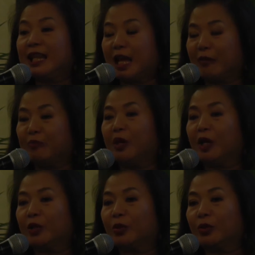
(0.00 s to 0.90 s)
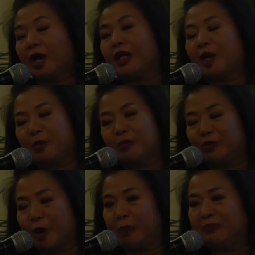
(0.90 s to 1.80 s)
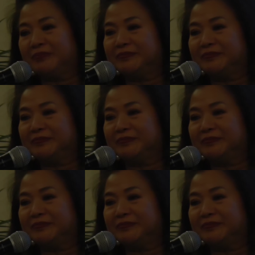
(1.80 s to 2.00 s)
landmark where I come from.